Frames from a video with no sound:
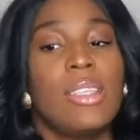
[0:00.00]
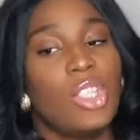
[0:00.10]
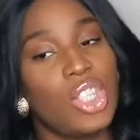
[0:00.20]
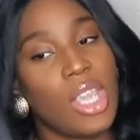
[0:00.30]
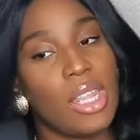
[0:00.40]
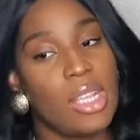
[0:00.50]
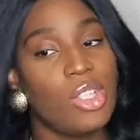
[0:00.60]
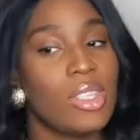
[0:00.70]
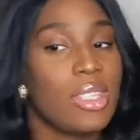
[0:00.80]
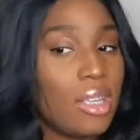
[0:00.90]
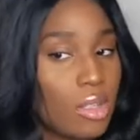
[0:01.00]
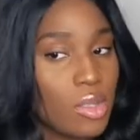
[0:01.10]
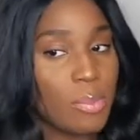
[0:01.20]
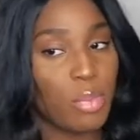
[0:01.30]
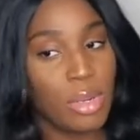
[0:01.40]
shed, it just
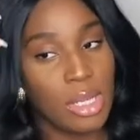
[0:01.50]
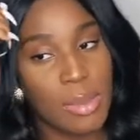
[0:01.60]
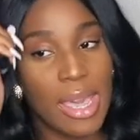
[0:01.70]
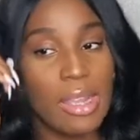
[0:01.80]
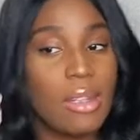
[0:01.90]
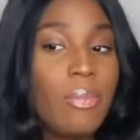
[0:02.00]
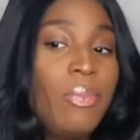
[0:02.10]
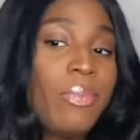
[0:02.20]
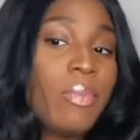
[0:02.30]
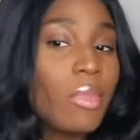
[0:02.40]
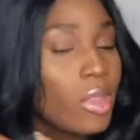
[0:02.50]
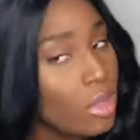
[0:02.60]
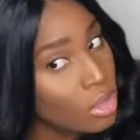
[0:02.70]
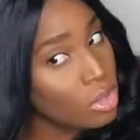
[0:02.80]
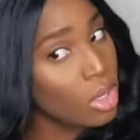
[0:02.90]
tangles pretty bad.
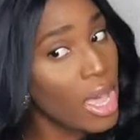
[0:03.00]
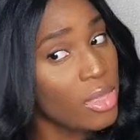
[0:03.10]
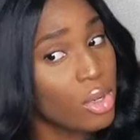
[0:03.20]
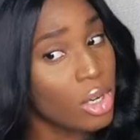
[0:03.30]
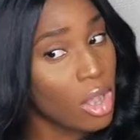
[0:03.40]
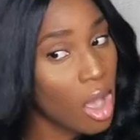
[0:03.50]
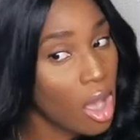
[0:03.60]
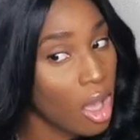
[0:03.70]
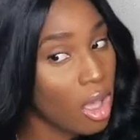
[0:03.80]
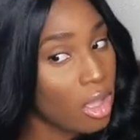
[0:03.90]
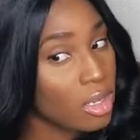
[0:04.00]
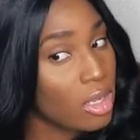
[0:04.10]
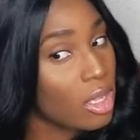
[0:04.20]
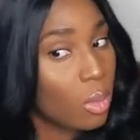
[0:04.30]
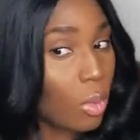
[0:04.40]
The other con
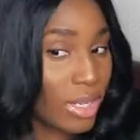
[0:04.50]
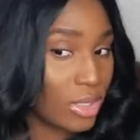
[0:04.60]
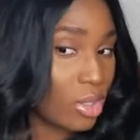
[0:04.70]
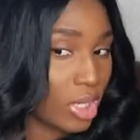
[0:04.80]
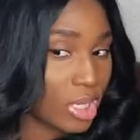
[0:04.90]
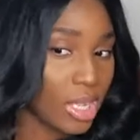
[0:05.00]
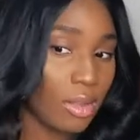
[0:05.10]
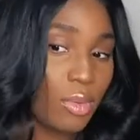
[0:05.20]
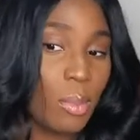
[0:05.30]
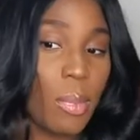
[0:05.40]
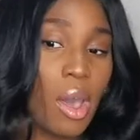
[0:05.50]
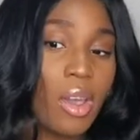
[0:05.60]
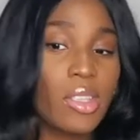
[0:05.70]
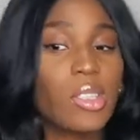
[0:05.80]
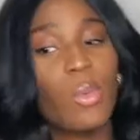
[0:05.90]
when I took it out of the
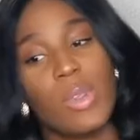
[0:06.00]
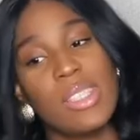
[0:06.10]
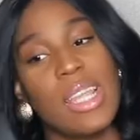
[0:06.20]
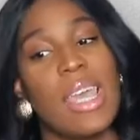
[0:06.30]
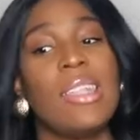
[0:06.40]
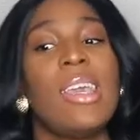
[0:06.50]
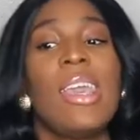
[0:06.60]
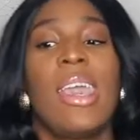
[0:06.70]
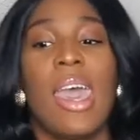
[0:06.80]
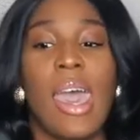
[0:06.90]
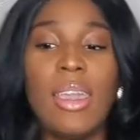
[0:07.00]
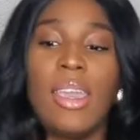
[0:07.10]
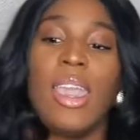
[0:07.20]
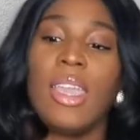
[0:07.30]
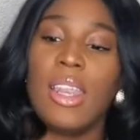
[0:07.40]
box was that I
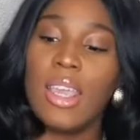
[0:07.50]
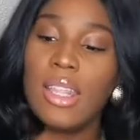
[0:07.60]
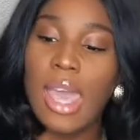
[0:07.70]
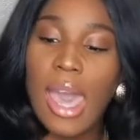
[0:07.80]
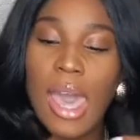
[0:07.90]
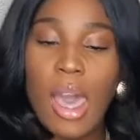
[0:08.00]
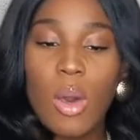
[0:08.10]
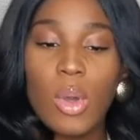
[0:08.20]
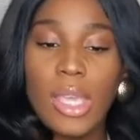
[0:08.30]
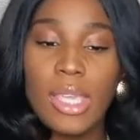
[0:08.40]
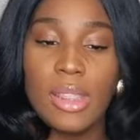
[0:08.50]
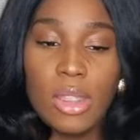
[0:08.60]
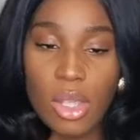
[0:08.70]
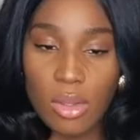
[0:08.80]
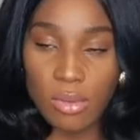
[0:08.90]
hated how in
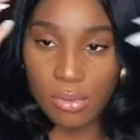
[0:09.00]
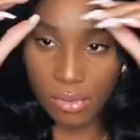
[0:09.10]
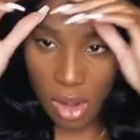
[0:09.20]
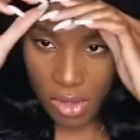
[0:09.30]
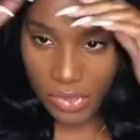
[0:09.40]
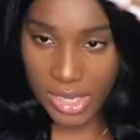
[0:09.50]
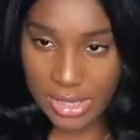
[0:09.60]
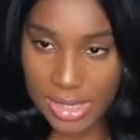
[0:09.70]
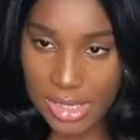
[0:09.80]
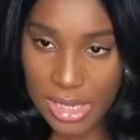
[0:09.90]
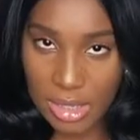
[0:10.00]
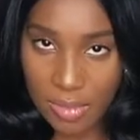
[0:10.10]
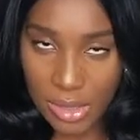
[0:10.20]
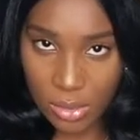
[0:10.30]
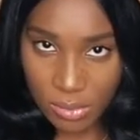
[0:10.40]
the front it did kind of
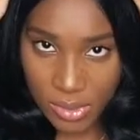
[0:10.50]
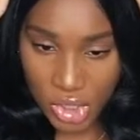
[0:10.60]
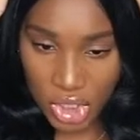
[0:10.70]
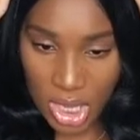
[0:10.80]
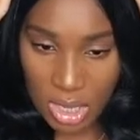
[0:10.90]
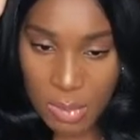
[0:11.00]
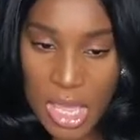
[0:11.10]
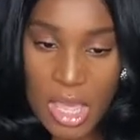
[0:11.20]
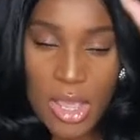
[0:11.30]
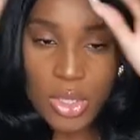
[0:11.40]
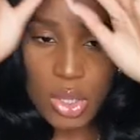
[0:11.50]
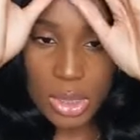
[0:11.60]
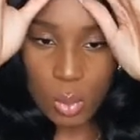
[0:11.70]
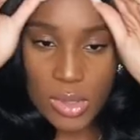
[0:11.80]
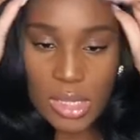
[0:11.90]
like a V shape. So
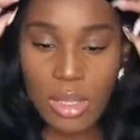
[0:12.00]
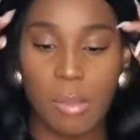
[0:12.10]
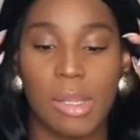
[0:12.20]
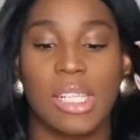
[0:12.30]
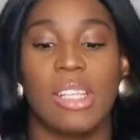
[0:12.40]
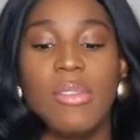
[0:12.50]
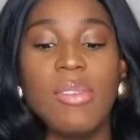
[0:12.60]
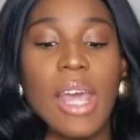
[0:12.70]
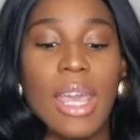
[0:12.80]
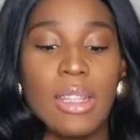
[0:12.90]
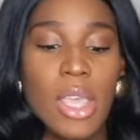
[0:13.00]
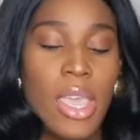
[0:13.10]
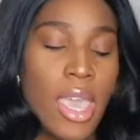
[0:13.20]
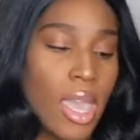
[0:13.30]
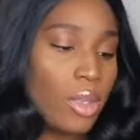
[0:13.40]
it wasn't completely flat,
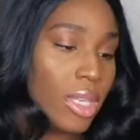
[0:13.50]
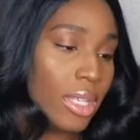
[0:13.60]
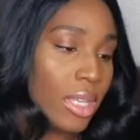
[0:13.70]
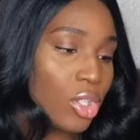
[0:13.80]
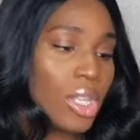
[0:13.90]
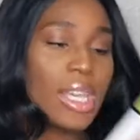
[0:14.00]
and you can actually